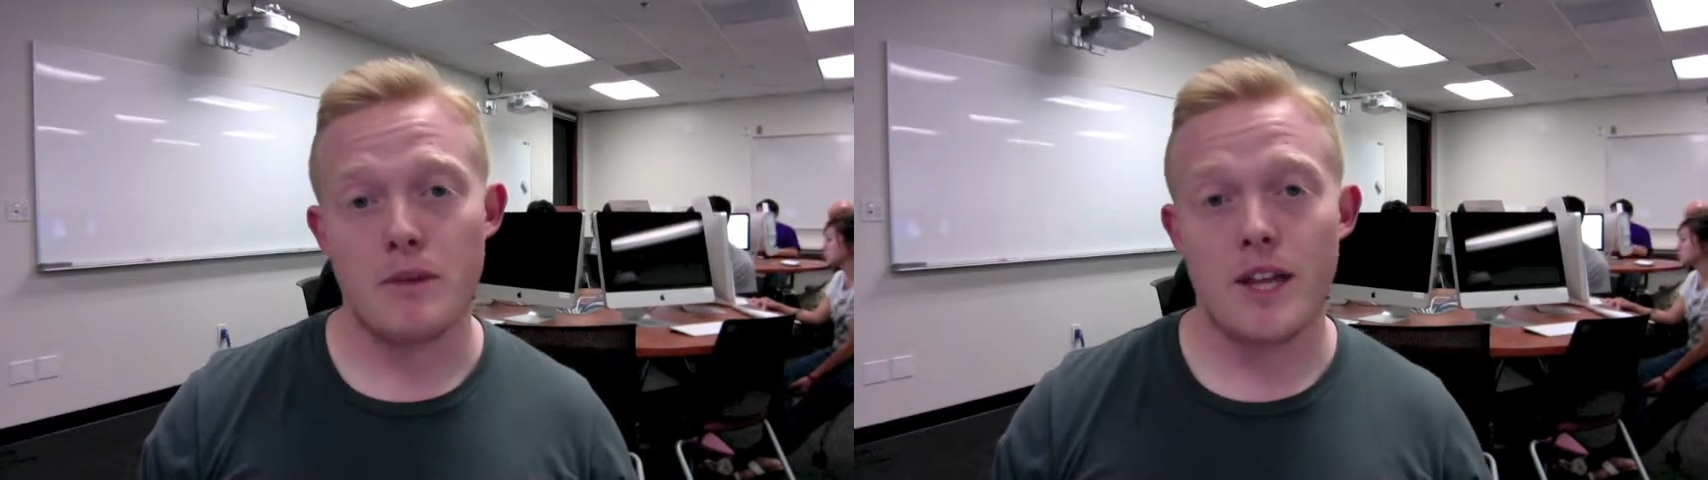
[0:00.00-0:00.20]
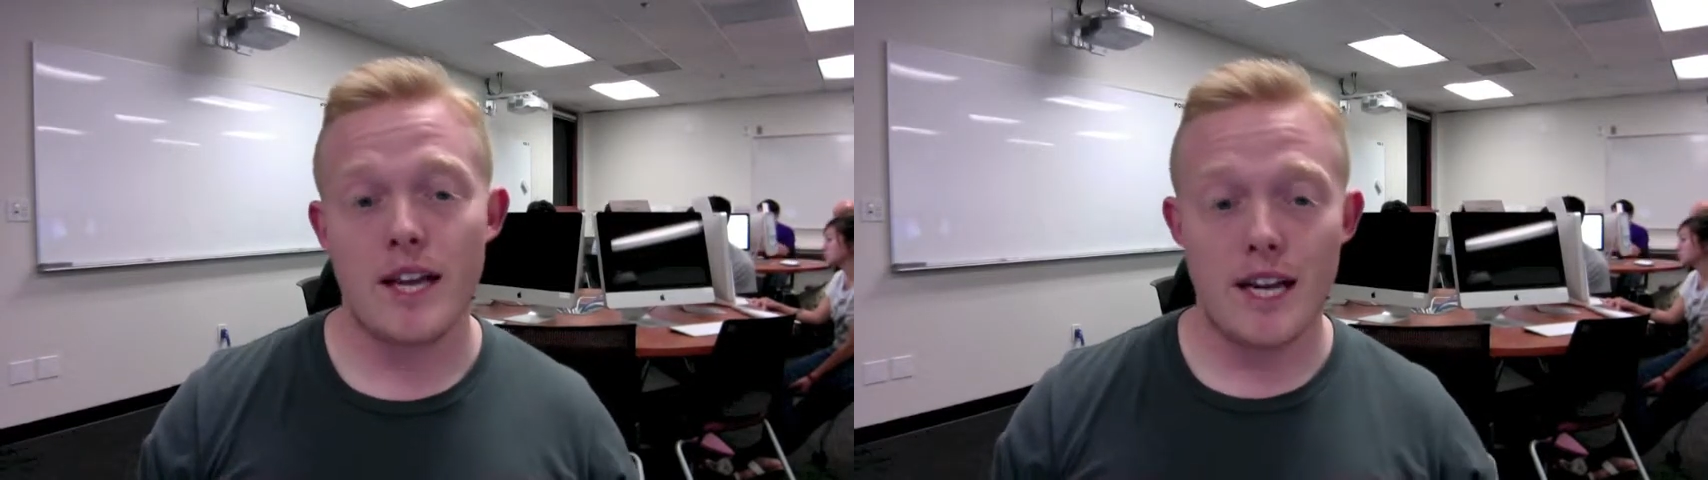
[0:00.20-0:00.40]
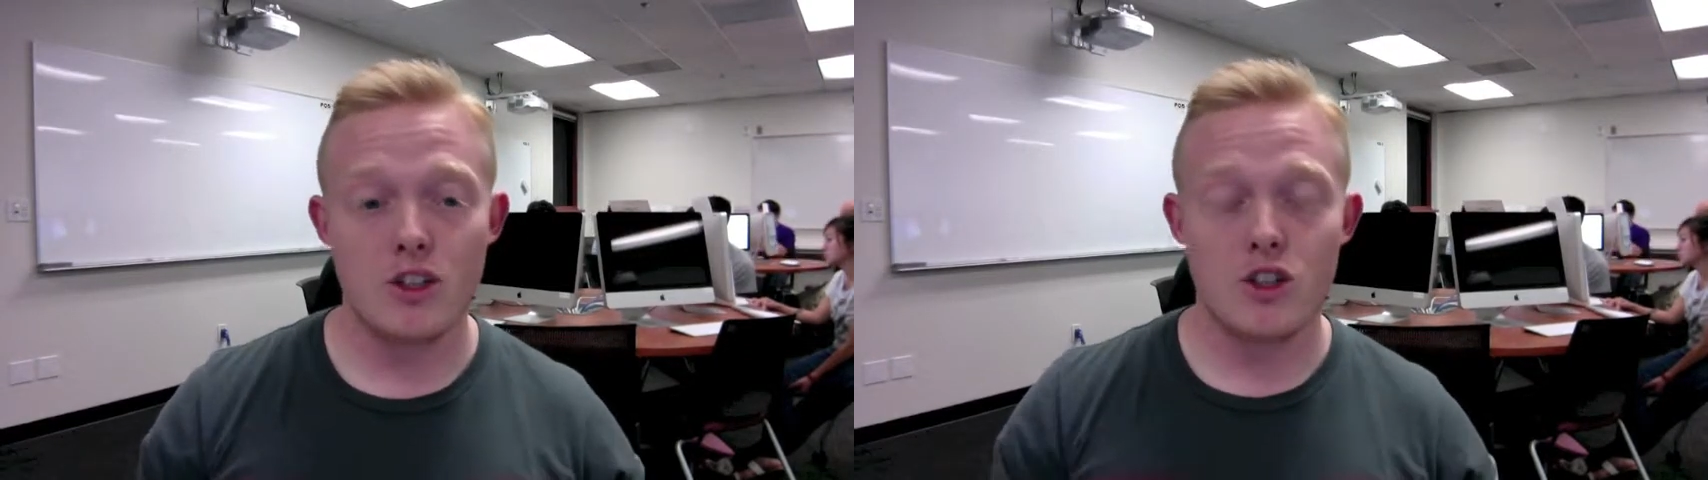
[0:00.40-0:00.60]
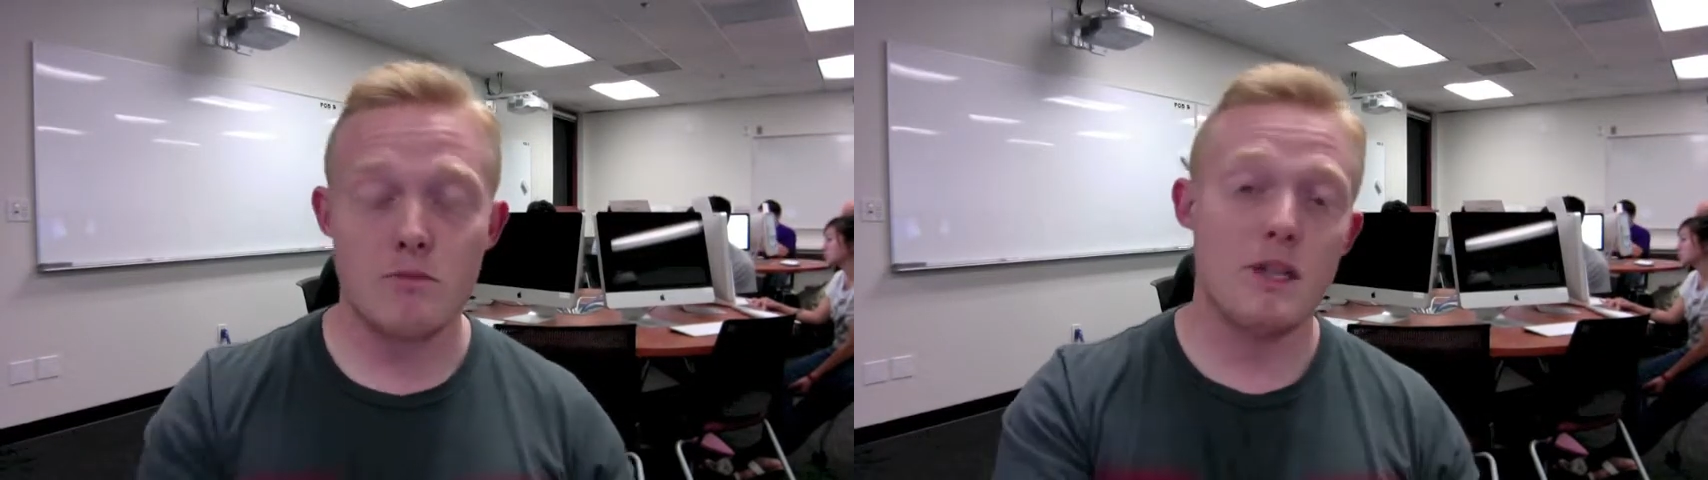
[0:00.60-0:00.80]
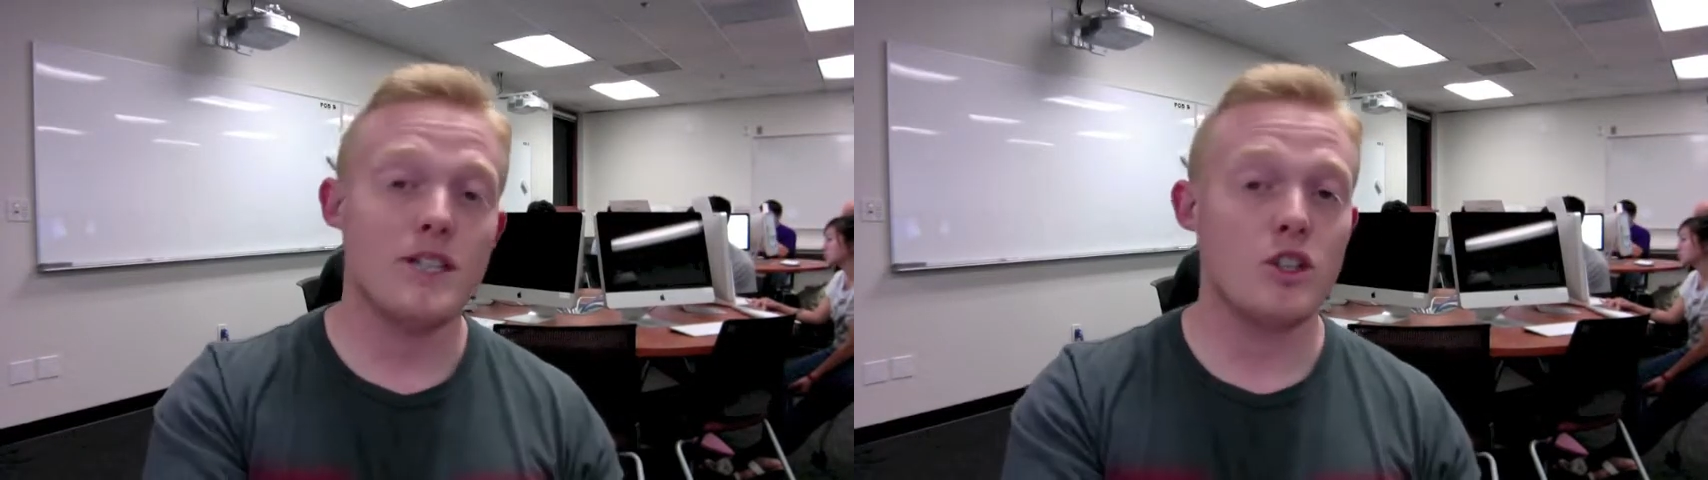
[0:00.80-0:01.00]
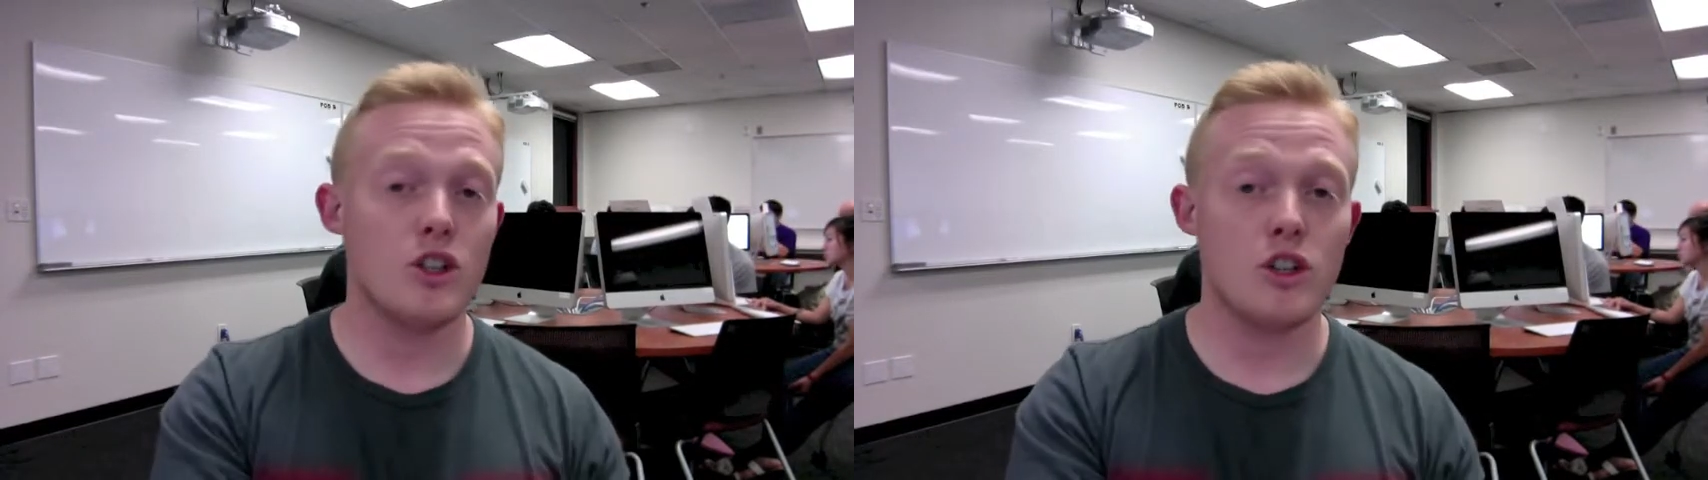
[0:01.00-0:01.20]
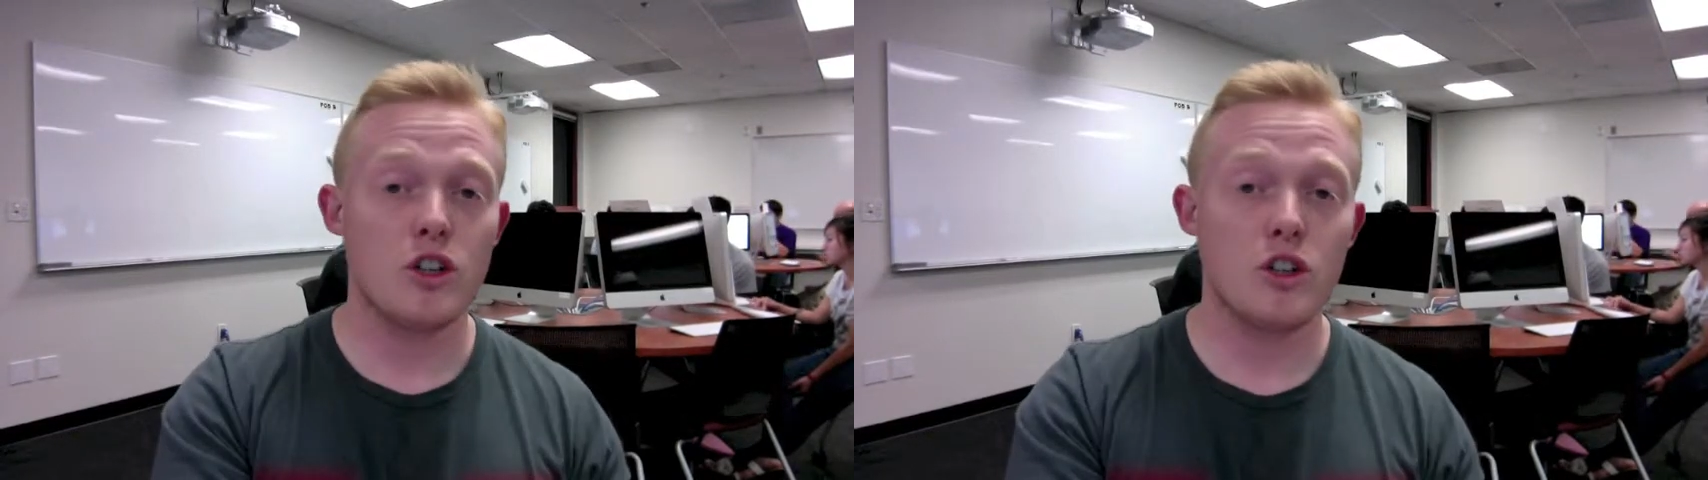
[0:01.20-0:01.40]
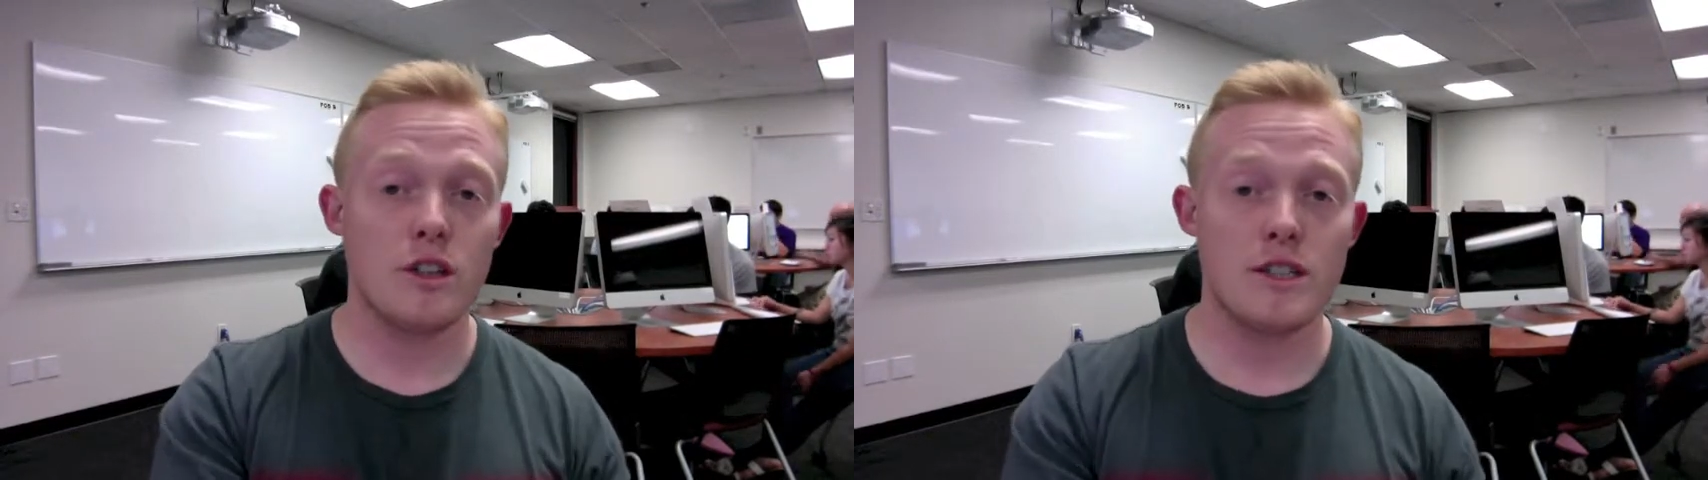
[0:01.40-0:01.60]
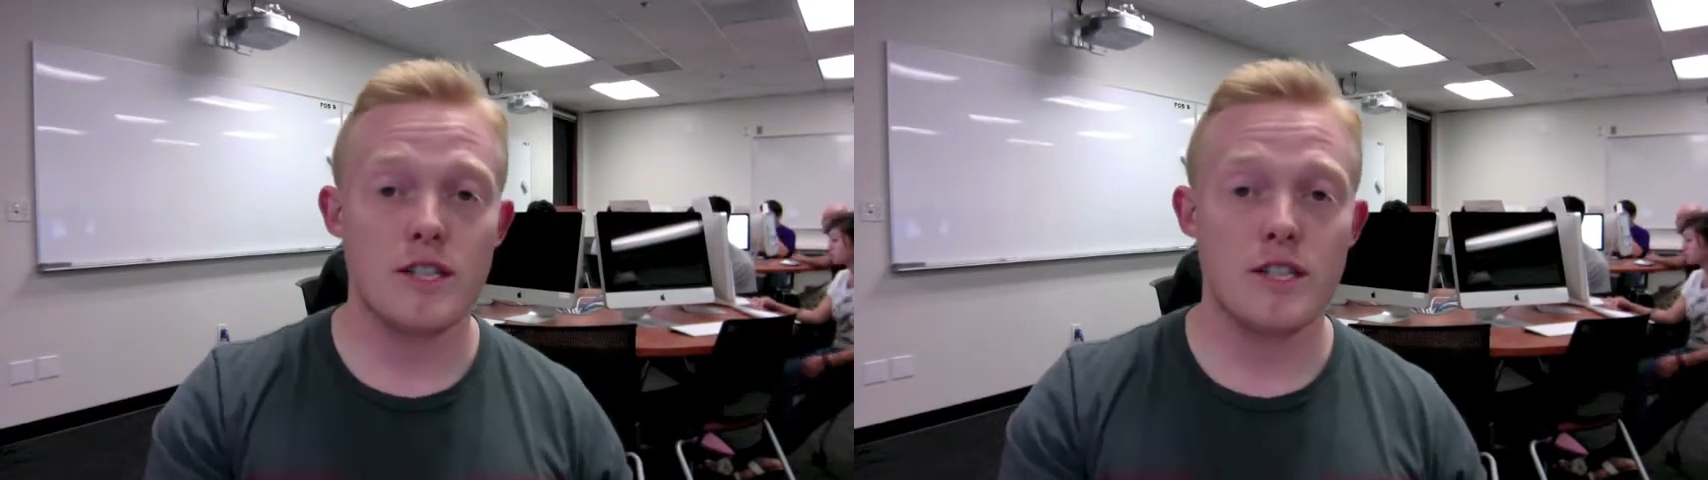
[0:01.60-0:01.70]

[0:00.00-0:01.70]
that actually is placed in your neurons.